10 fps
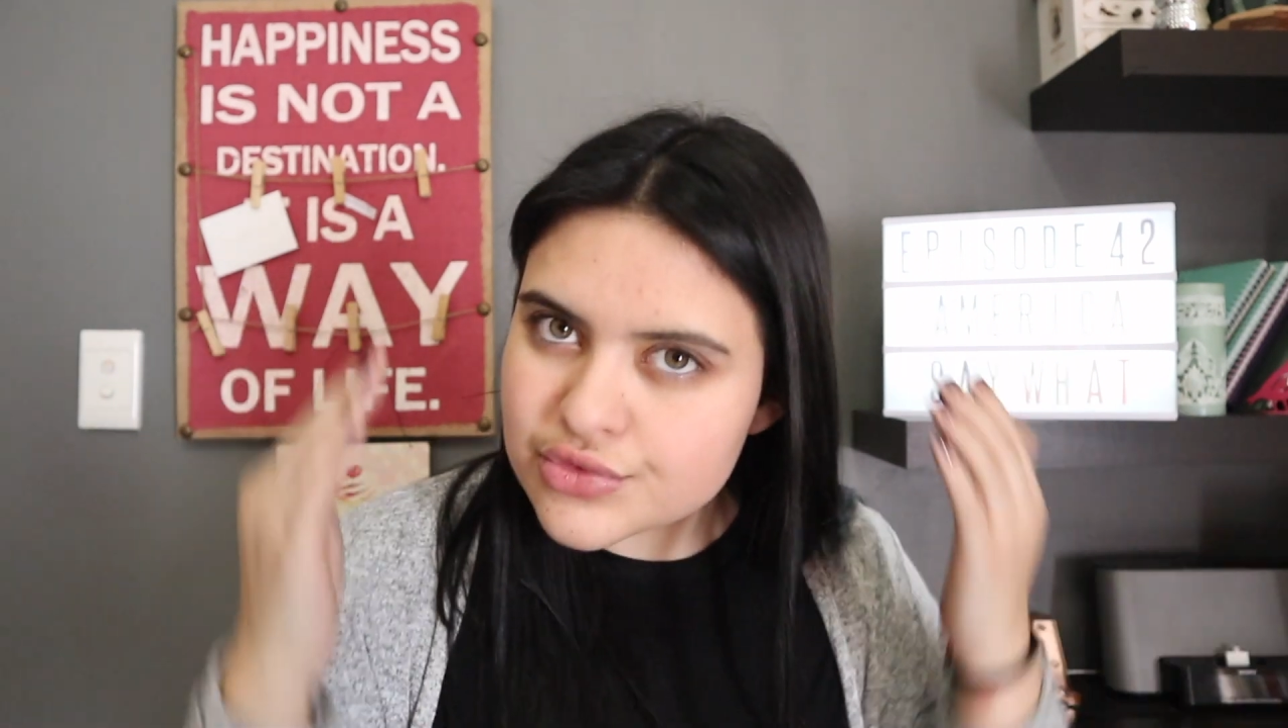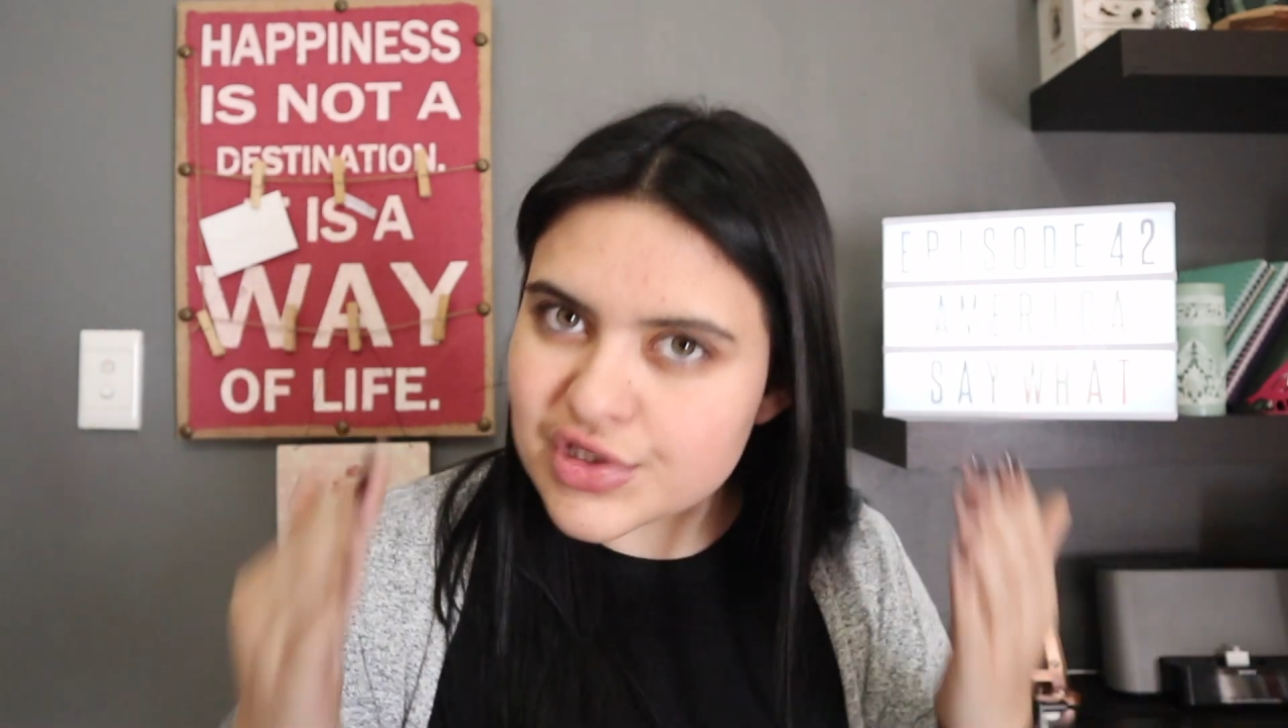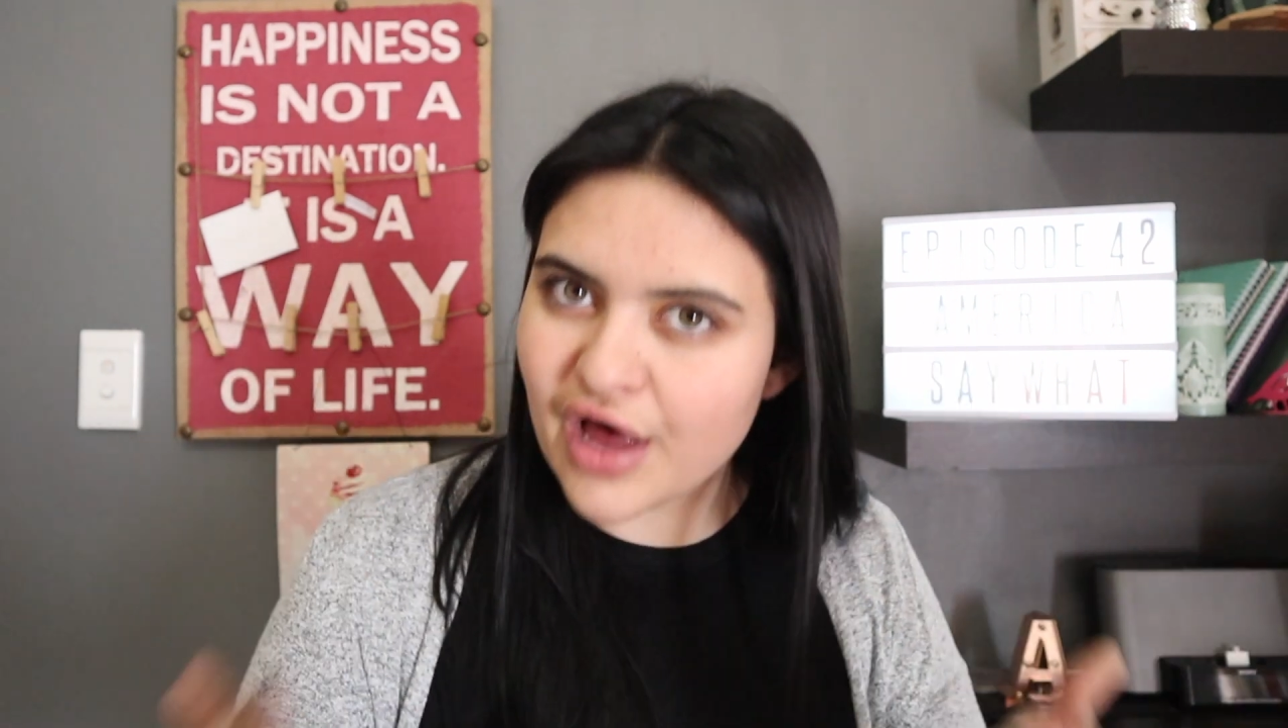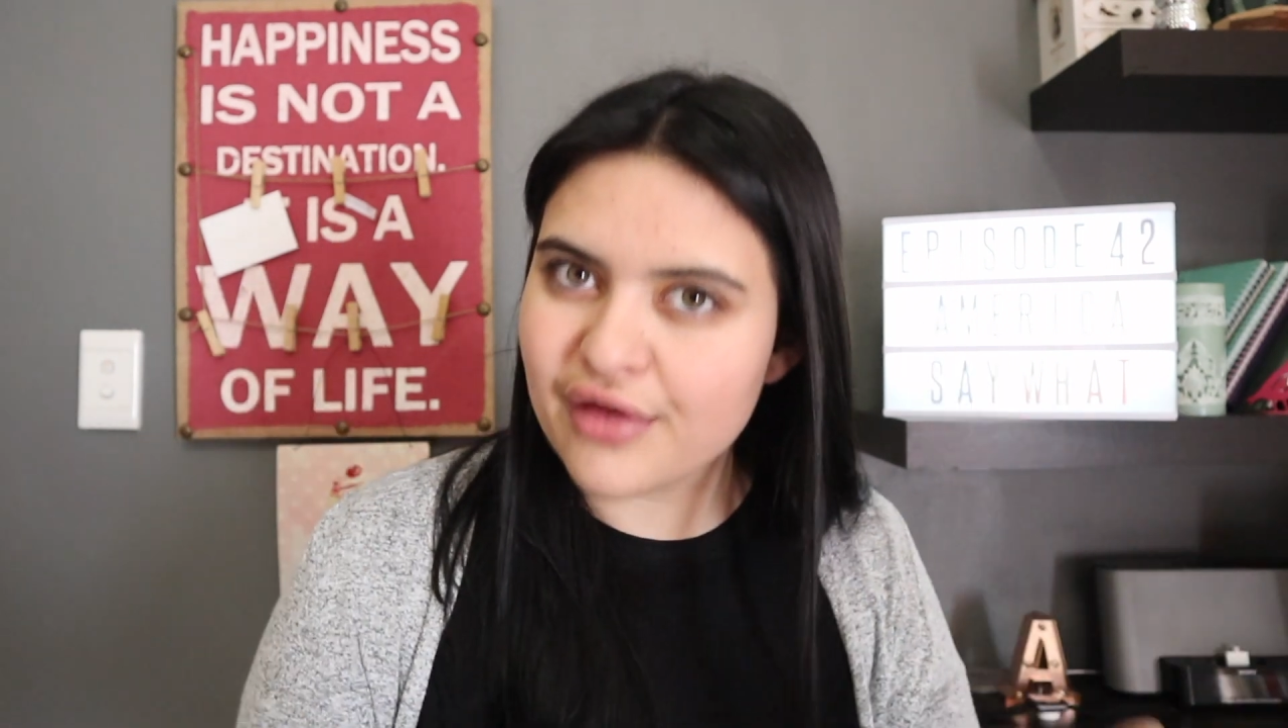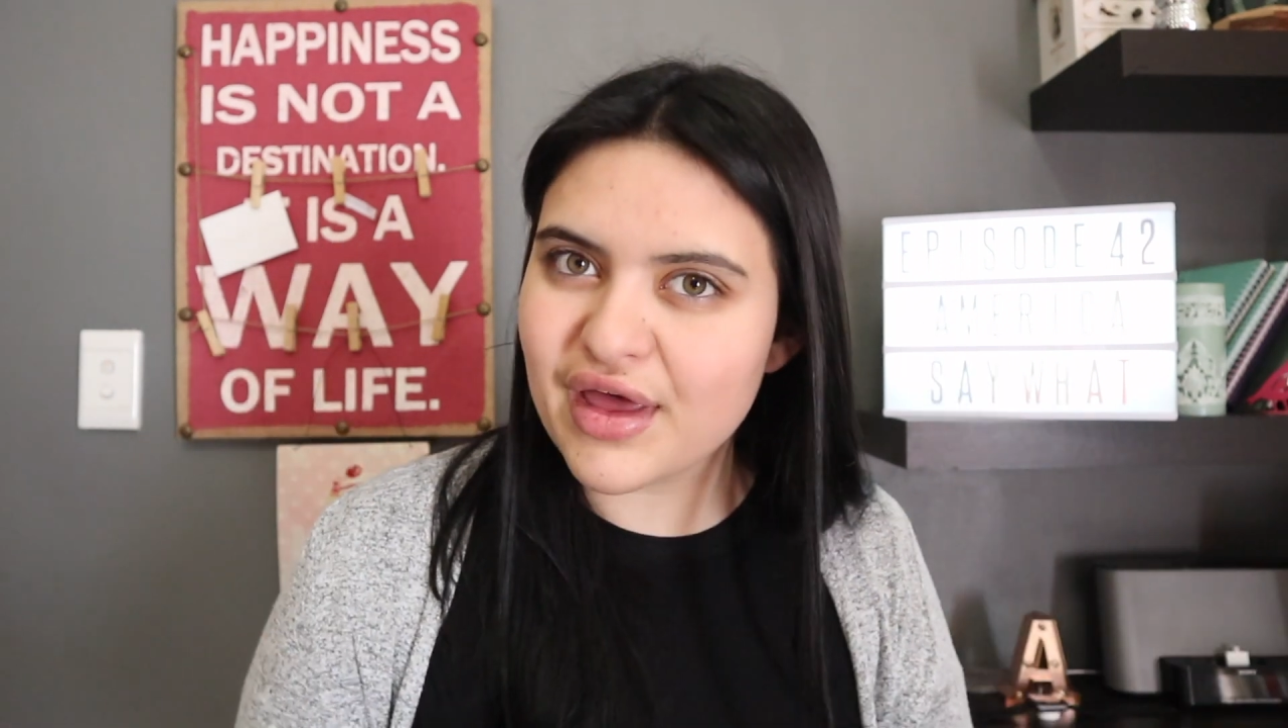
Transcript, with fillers: South